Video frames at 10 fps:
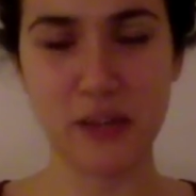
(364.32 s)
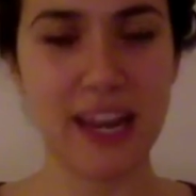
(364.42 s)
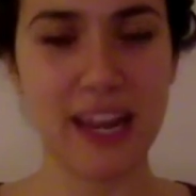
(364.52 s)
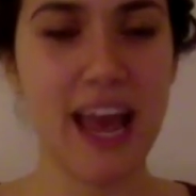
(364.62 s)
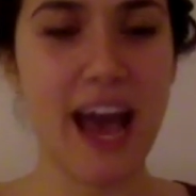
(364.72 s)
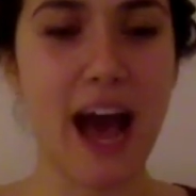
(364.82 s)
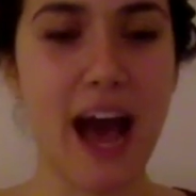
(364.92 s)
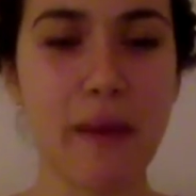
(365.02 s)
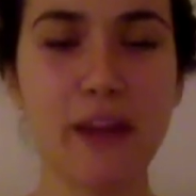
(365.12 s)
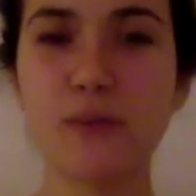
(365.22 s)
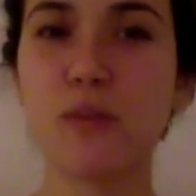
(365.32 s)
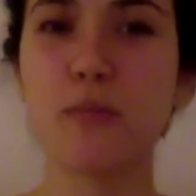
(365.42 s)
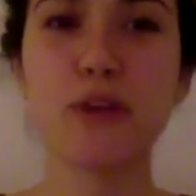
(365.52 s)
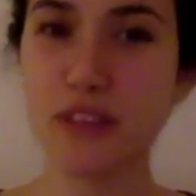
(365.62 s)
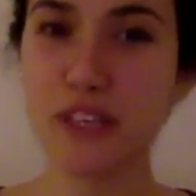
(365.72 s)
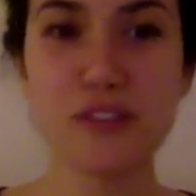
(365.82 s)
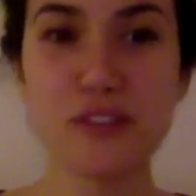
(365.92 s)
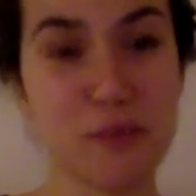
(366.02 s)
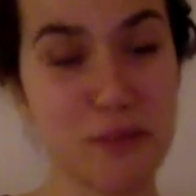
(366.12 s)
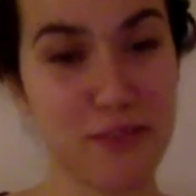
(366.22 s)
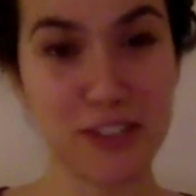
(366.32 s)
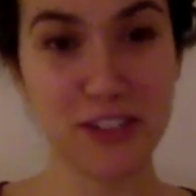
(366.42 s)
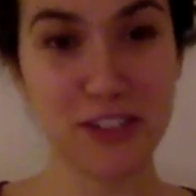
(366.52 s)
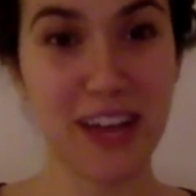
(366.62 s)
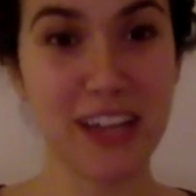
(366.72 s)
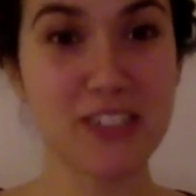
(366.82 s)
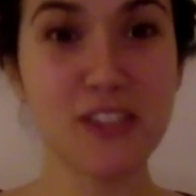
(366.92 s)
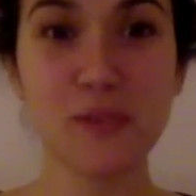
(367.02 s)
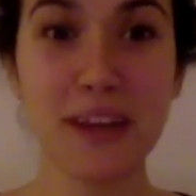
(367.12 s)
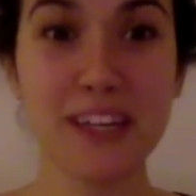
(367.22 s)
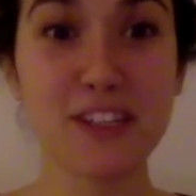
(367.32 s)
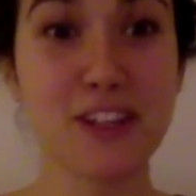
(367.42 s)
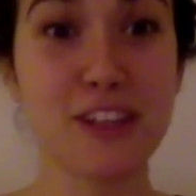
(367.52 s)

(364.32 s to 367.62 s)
it. And it was purely superficial. I just wanted to